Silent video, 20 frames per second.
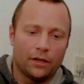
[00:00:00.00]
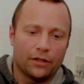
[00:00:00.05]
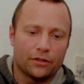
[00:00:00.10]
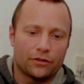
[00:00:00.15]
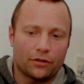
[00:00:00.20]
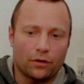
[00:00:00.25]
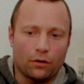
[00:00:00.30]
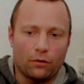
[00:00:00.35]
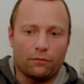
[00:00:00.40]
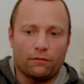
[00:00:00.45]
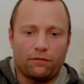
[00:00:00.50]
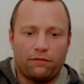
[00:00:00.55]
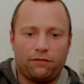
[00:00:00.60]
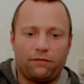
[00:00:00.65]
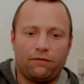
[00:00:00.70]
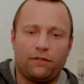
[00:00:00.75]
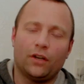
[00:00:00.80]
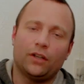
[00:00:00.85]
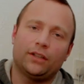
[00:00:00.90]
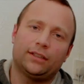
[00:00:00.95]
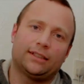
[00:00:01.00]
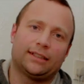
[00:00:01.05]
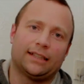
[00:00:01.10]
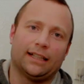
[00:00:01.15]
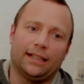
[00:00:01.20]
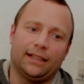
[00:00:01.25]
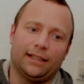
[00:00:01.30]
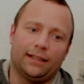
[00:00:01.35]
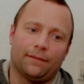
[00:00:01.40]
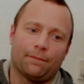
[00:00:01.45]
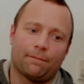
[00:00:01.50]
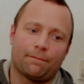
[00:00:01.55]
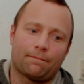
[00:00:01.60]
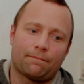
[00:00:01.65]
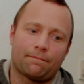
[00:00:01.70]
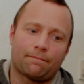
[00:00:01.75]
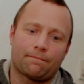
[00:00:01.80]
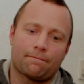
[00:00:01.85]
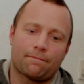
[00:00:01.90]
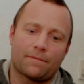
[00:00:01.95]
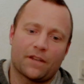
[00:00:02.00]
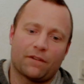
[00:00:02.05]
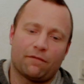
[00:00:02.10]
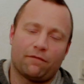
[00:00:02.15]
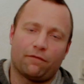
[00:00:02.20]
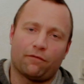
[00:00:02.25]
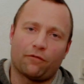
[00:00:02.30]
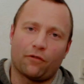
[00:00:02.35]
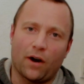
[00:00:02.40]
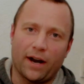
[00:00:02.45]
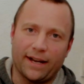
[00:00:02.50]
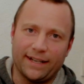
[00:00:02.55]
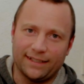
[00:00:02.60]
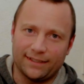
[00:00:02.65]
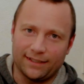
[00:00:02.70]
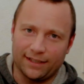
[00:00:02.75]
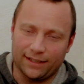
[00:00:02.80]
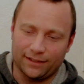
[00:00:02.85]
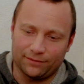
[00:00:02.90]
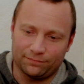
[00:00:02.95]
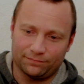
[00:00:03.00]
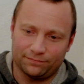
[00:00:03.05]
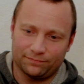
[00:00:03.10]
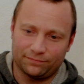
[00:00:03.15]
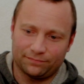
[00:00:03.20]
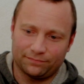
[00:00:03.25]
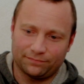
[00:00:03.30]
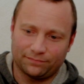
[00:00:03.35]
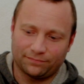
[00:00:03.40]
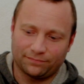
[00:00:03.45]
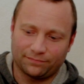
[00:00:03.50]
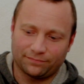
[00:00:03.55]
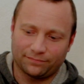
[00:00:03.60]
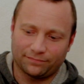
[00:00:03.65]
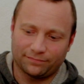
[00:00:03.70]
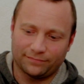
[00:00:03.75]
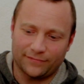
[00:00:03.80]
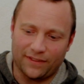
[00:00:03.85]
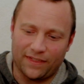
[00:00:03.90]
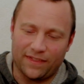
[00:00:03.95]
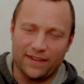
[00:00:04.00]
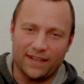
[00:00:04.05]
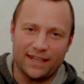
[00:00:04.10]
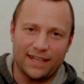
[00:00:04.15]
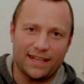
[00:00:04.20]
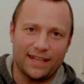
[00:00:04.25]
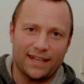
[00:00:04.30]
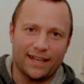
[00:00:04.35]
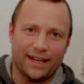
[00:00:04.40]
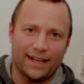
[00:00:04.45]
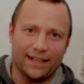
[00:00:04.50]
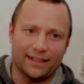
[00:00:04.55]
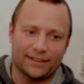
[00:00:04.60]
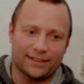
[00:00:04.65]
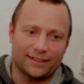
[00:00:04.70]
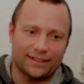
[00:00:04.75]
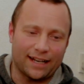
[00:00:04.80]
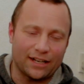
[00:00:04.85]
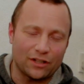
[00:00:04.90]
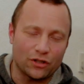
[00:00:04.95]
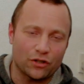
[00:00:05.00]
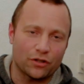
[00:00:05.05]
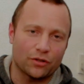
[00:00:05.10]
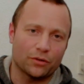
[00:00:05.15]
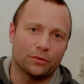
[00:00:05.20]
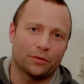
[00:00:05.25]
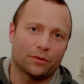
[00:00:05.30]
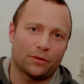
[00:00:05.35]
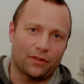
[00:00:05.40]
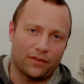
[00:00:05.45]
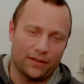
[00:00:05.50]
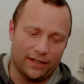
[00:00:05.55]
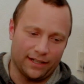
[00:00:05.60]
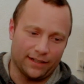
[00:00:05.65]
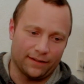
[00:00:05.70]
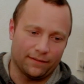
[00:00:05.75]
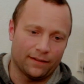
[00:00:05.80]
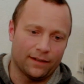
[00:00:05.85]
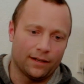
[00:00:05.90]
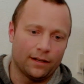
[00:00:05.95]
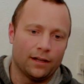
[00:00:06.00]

So firstly, phrasing, the essential thing.